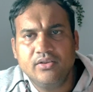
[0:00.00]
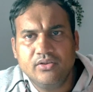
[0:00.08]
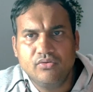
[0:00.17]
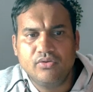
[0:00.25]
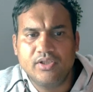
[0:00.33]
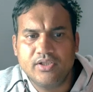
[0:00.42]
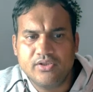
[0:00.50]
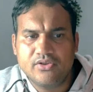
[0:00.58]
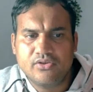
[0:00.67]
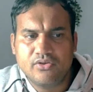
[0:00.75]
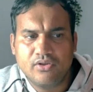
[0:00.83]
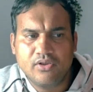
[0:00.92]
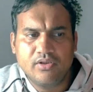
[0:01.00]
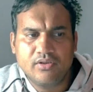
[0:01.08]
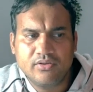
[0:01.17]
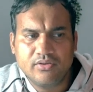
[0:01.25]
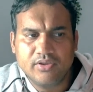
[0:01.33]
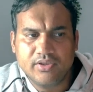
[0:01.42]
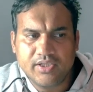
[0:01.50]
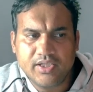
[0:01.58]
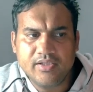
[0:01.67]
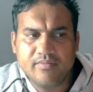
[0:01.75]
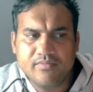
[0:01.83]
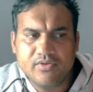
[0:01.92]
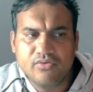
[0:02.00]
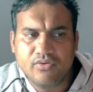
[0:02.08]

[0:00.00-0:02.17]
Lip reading: you can install the themes,